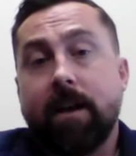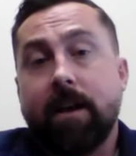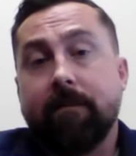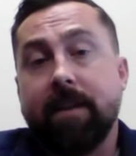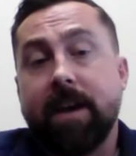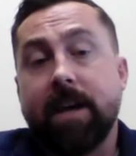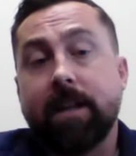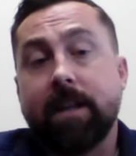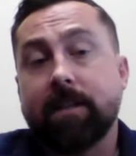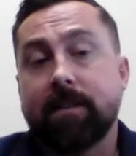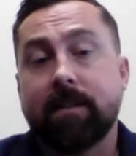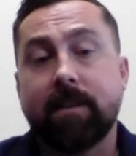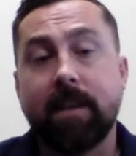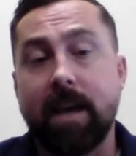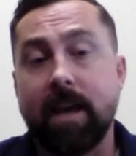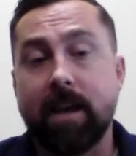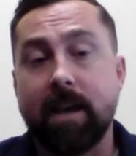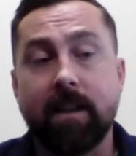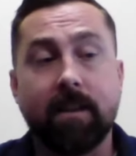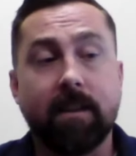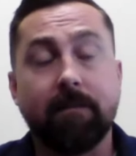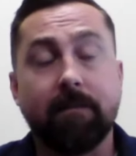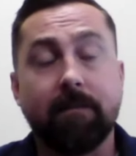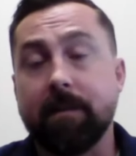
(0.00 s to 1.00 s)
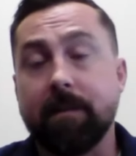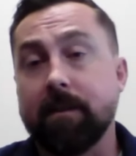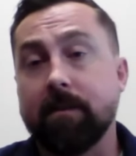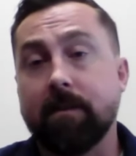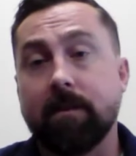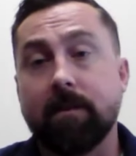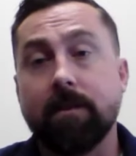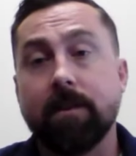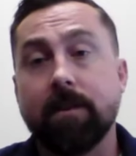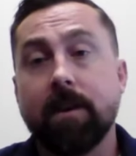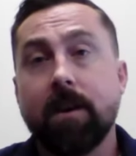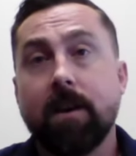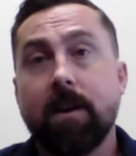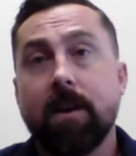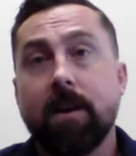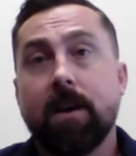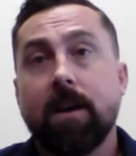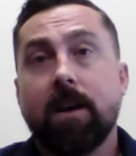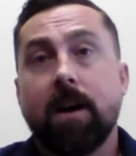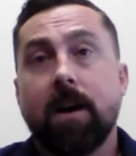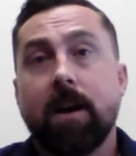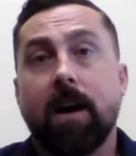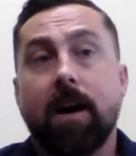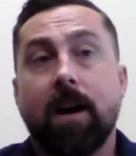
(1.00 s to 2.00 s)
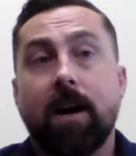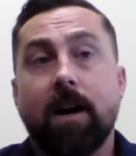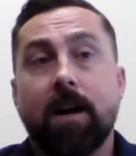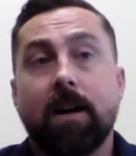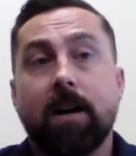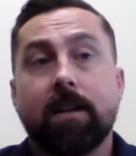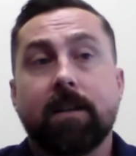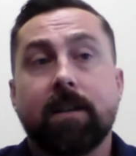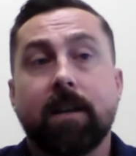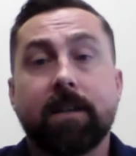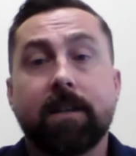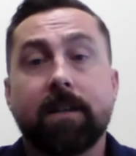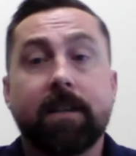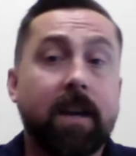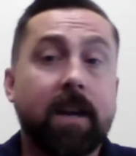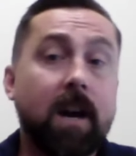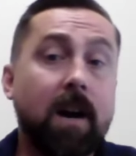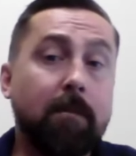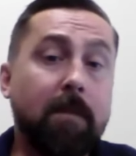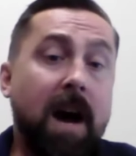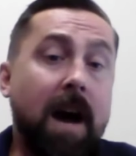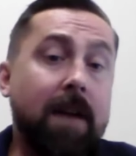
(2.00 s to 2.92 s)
events and the field doesn't come.